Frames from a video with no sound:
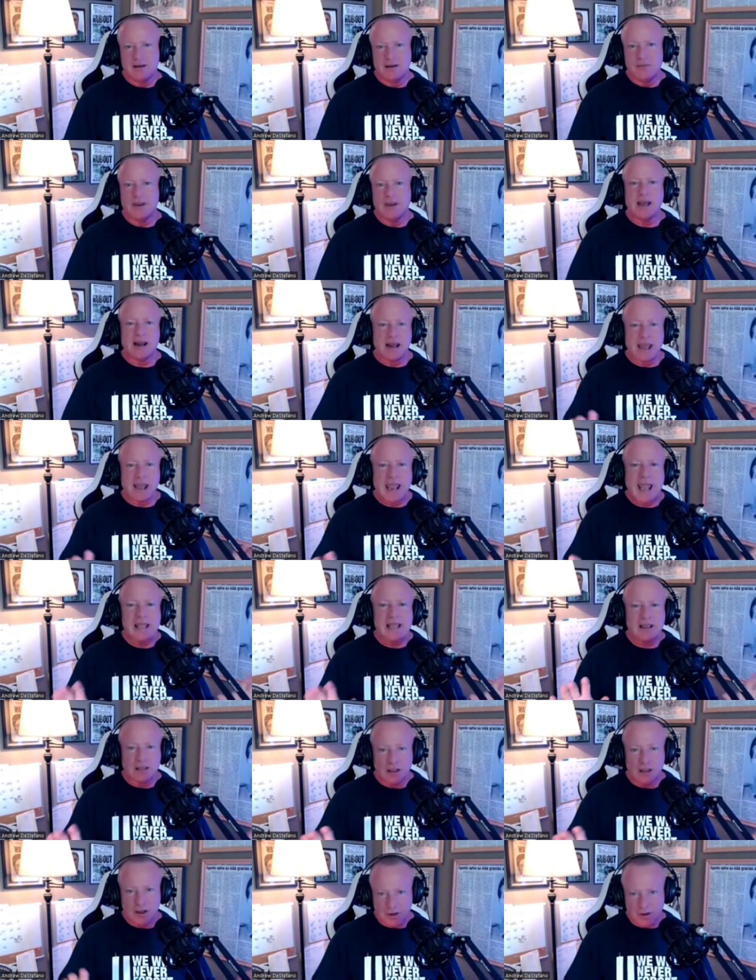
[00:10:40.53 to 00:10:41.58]
We got a
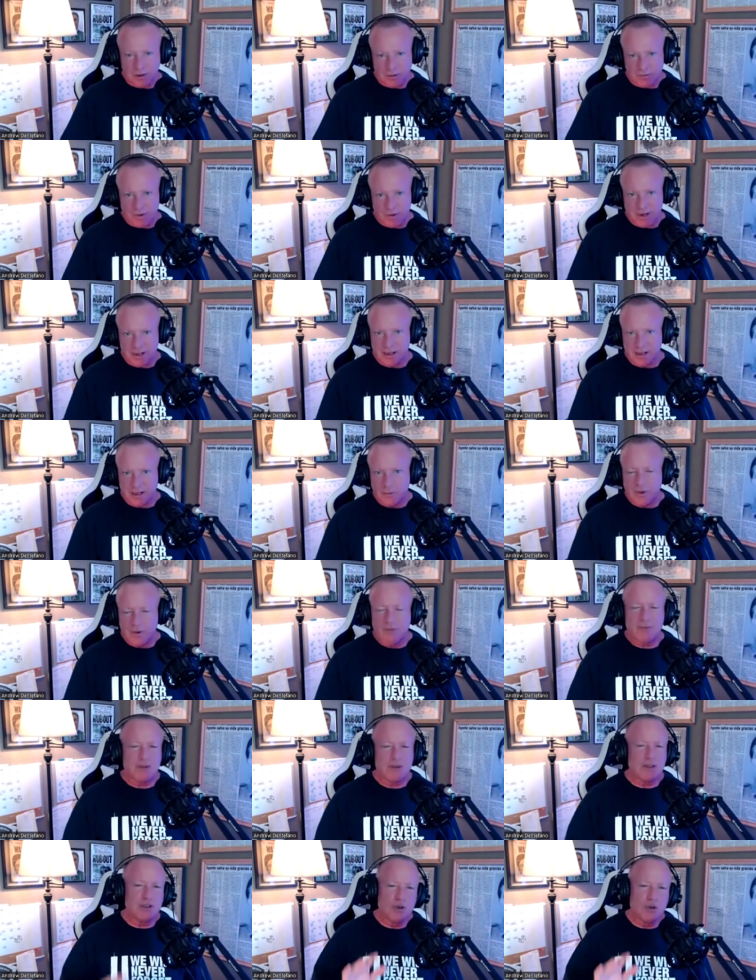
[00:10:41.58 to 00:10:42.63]
handle on it already. We've
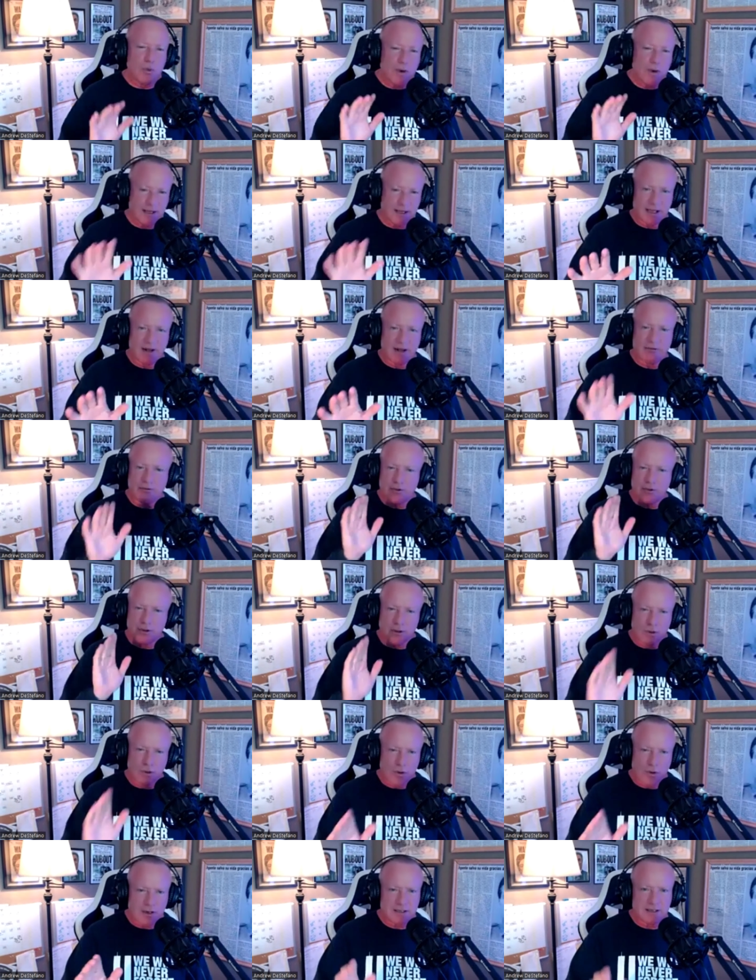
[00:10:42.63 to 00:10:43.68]
been doing that for a
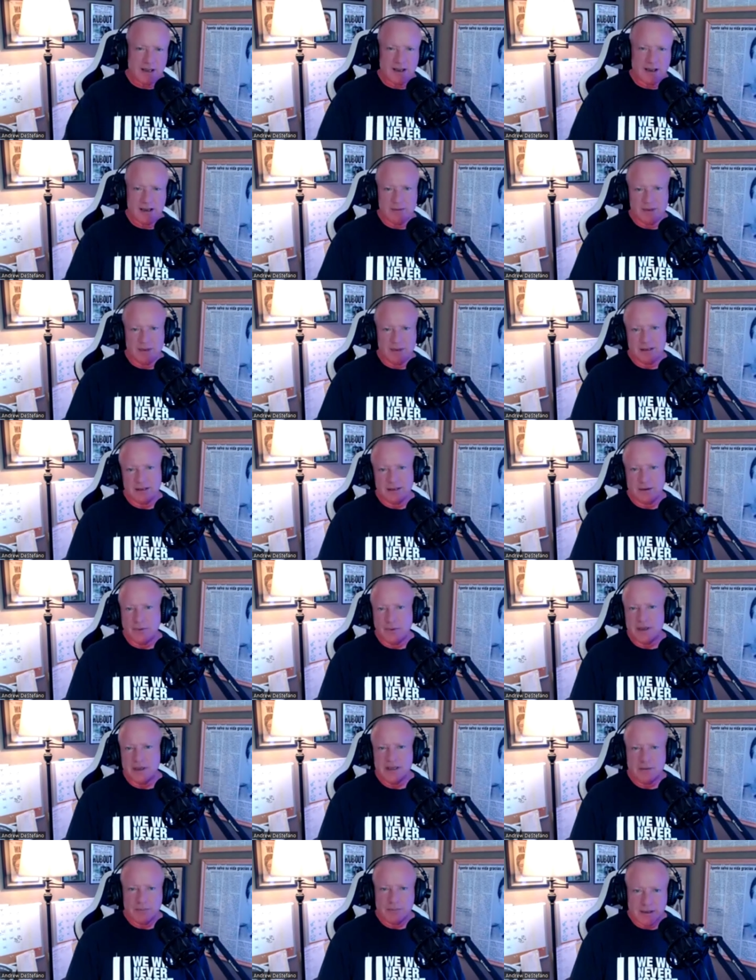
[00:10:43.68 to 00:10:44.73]
long time, Andy. Where
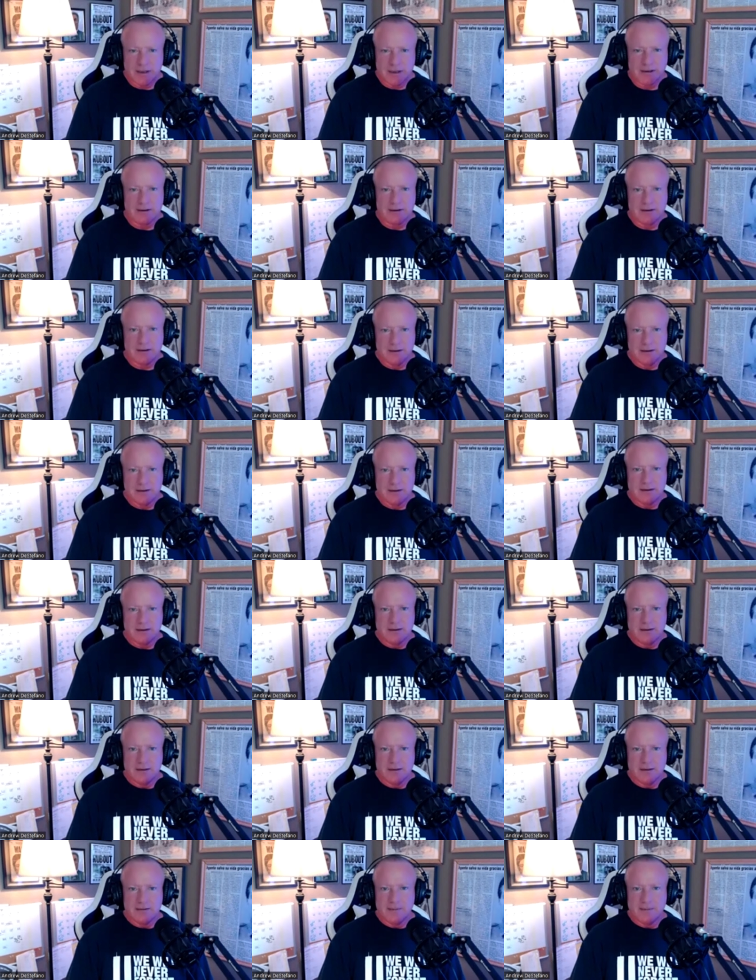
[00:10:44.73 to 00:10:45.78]
you been?
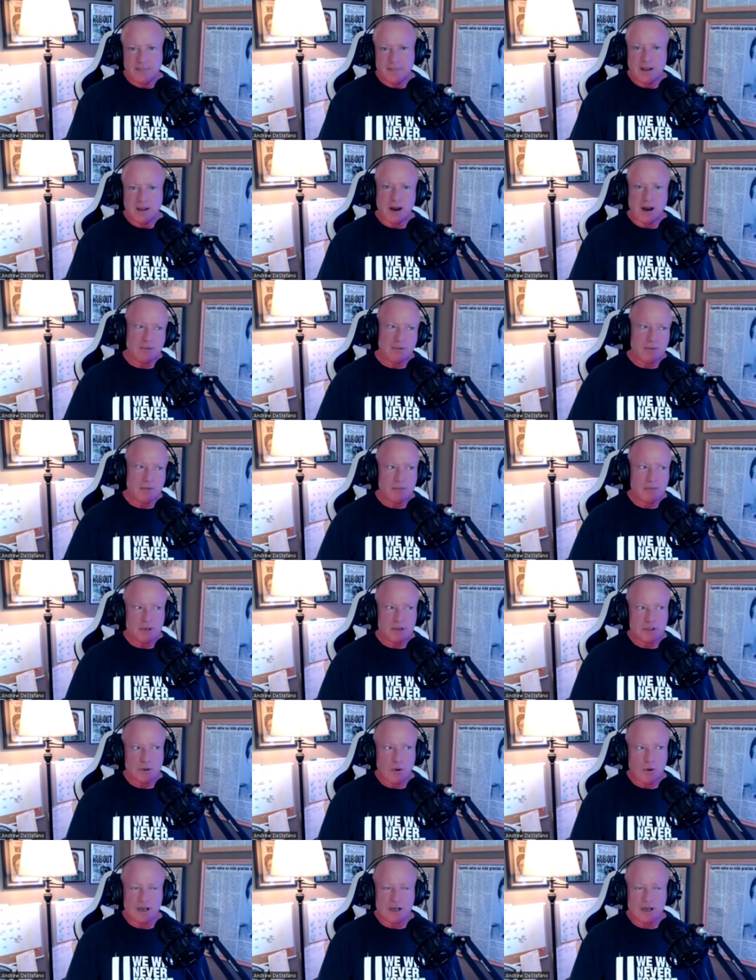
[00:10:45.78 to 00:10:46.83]
You know, I remember
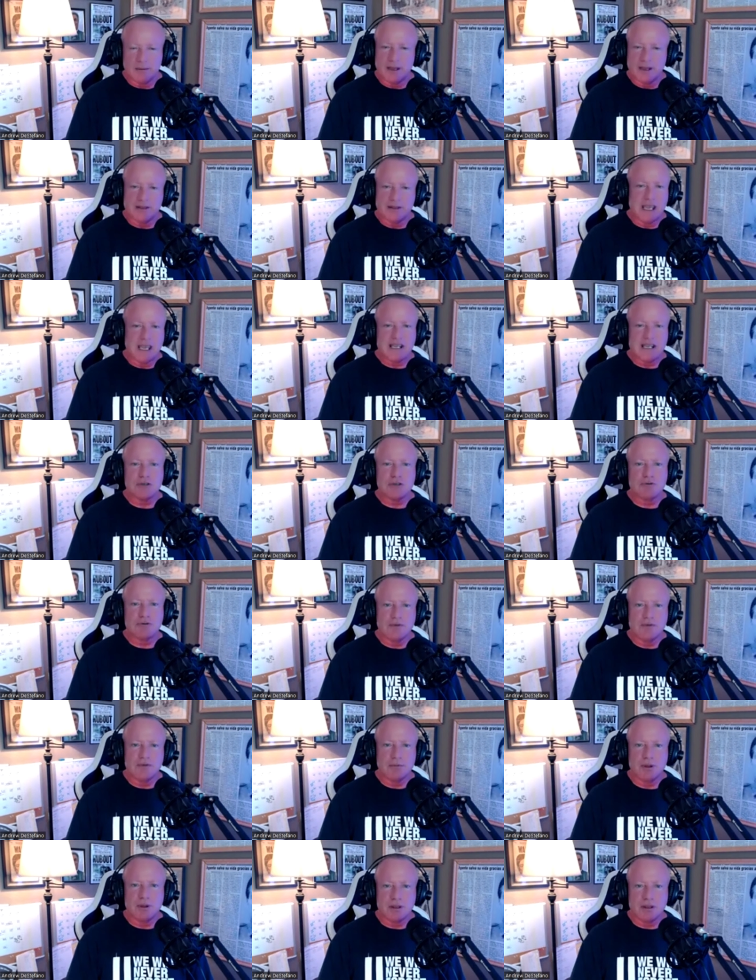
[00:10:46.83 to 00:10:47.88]
talking about
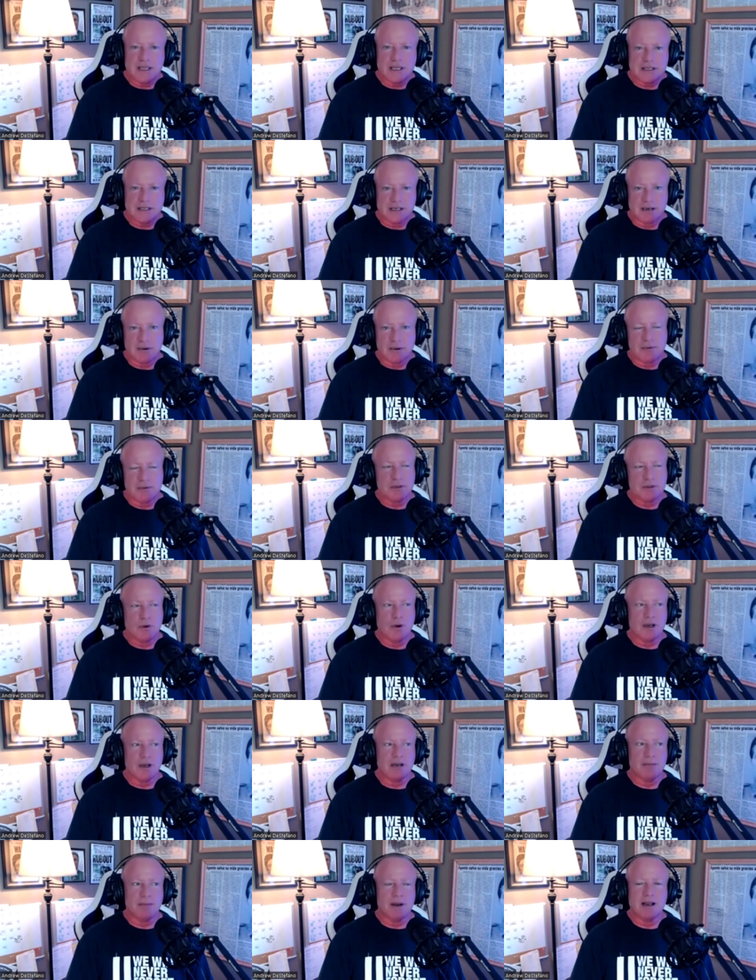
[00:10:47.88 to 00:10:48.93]
data-driven policing. I remember
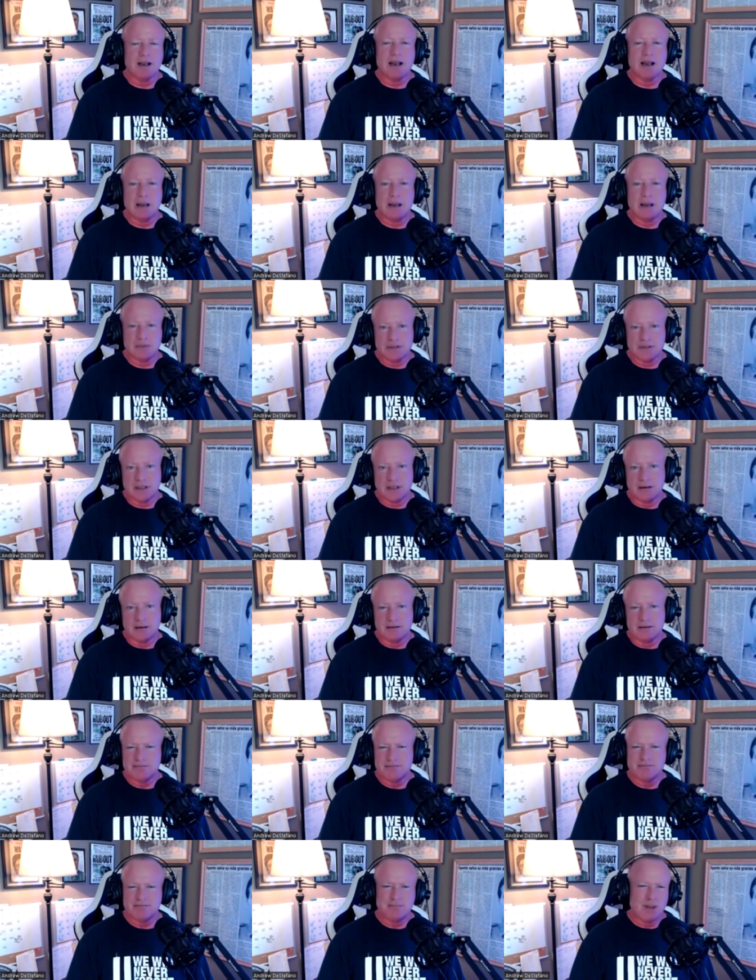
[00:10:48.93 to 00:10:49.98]
talking about CompStat.
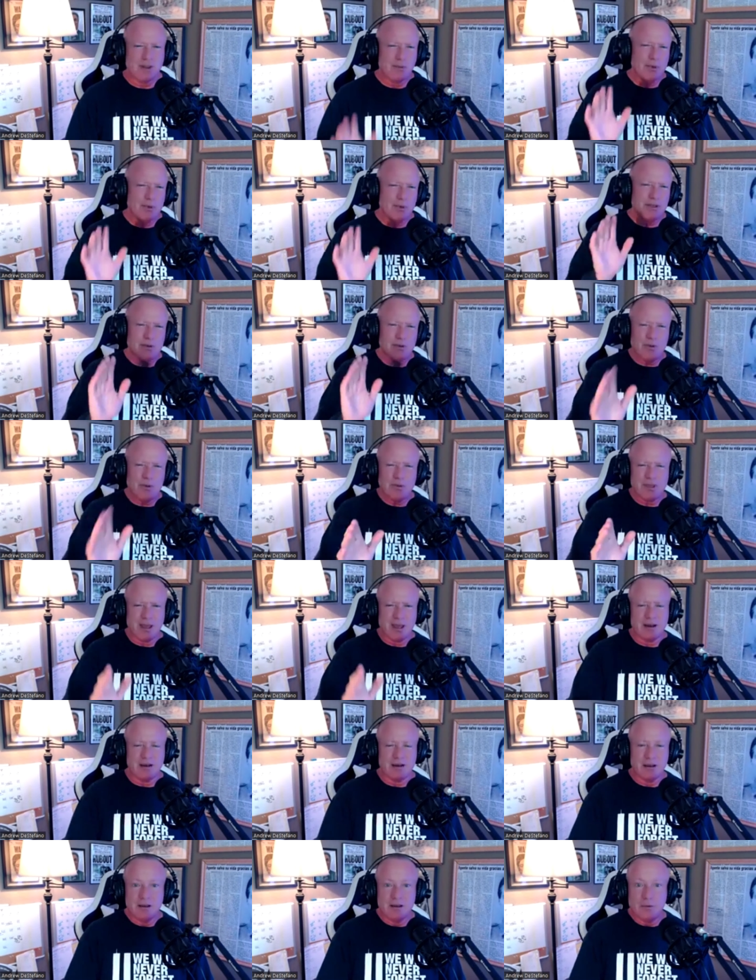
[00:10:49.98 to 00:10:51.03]
We do
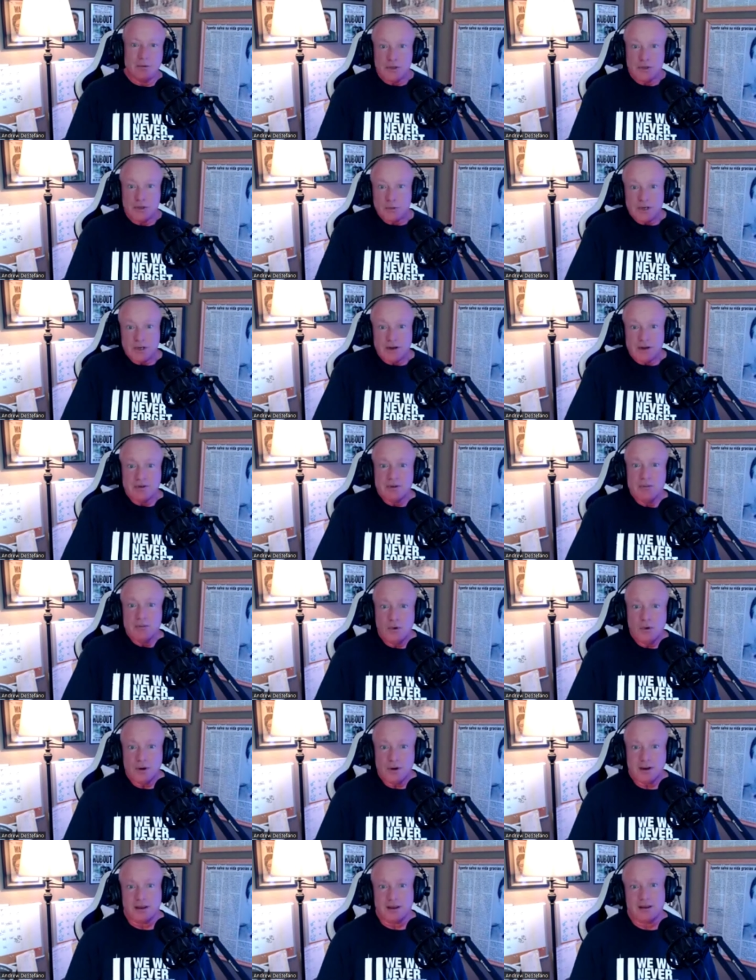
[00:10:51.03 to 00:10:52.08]
that. We do it every
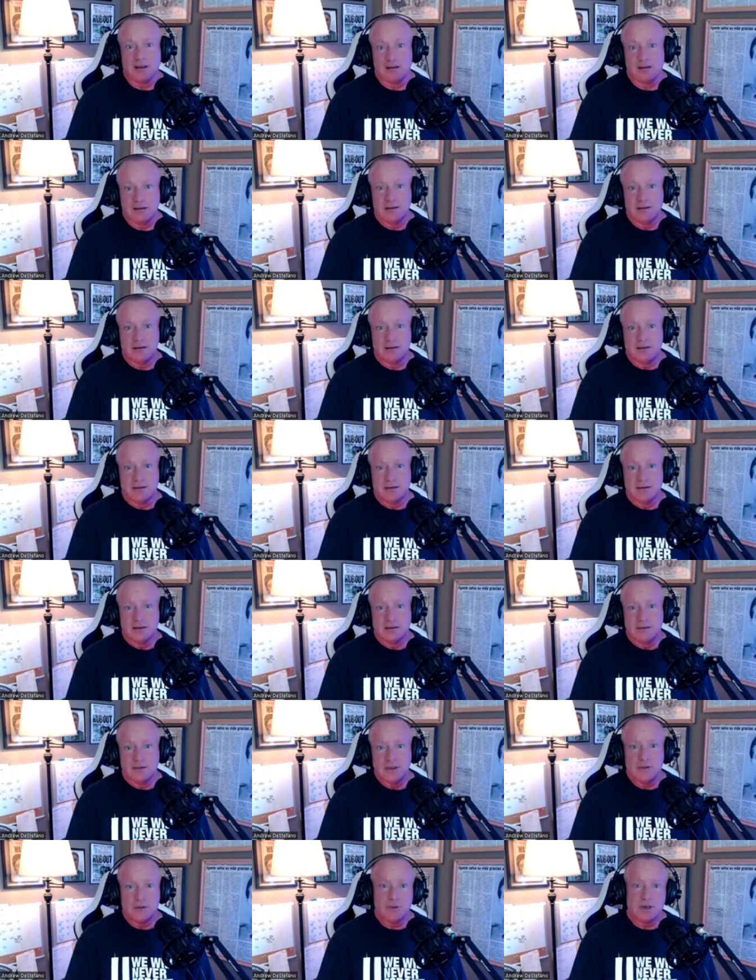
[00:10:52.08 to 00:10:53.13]
morning.
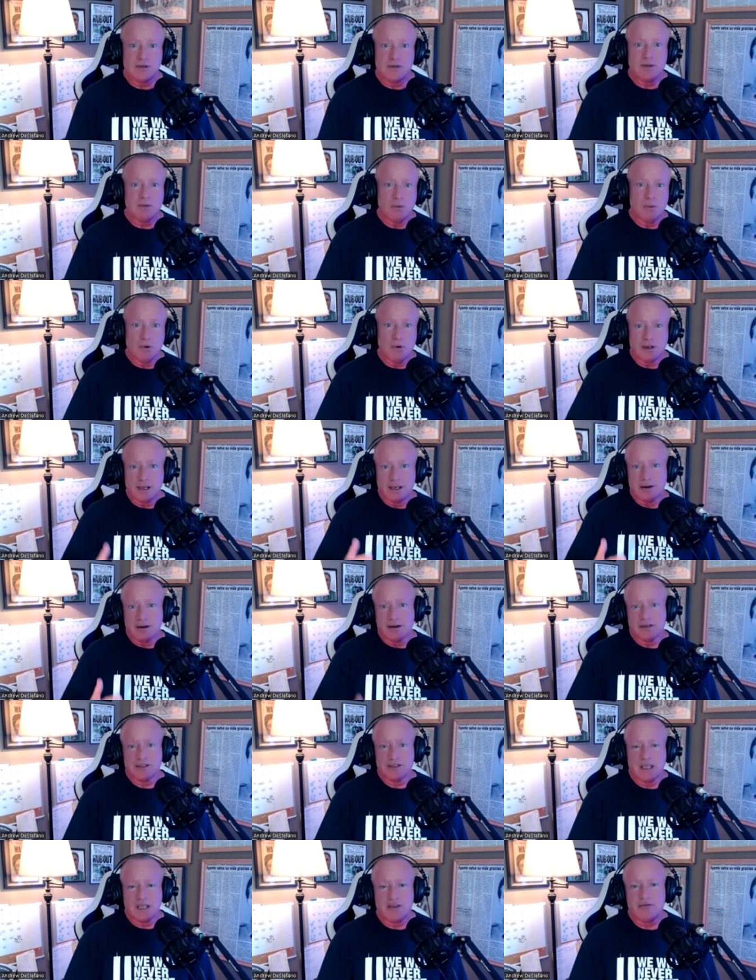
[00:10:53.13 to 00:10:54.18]
We do it every morning at our
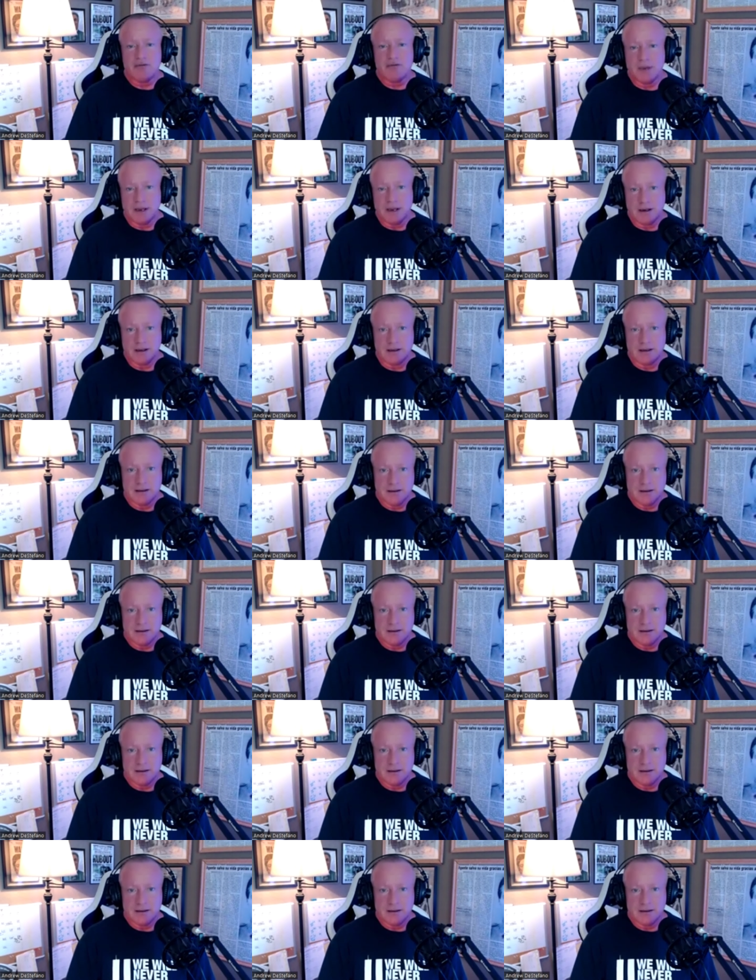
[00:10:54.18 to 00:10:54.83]
staff meeting.